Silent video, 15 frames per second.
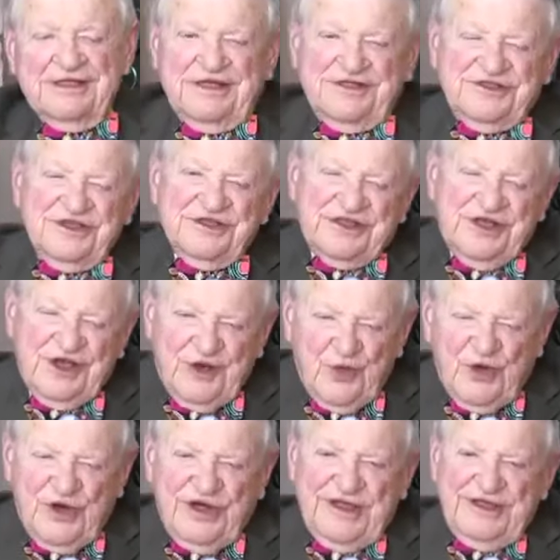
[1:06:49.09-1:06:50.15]
let's just
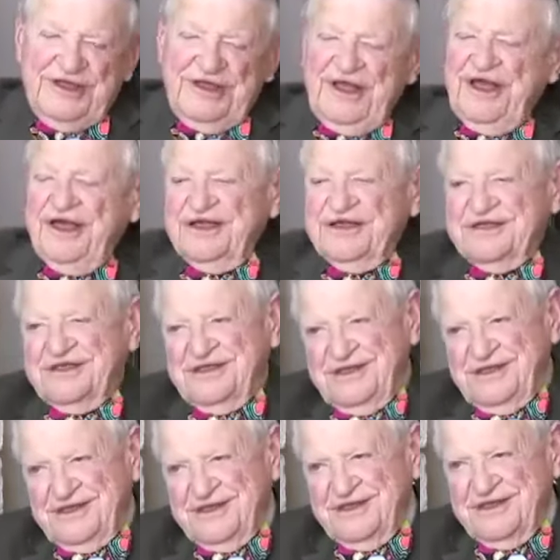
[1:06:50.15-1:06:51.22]
take one that
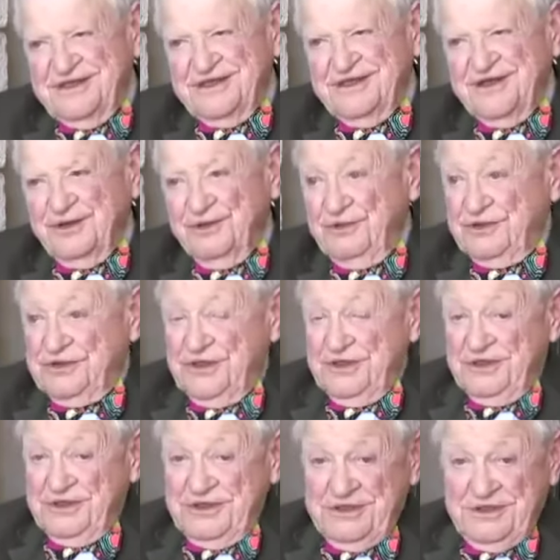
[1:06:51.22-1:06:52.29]
there was
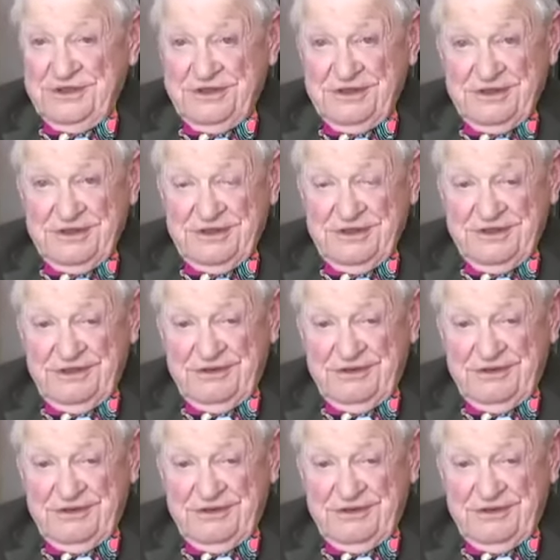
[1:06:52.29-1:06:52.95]
this,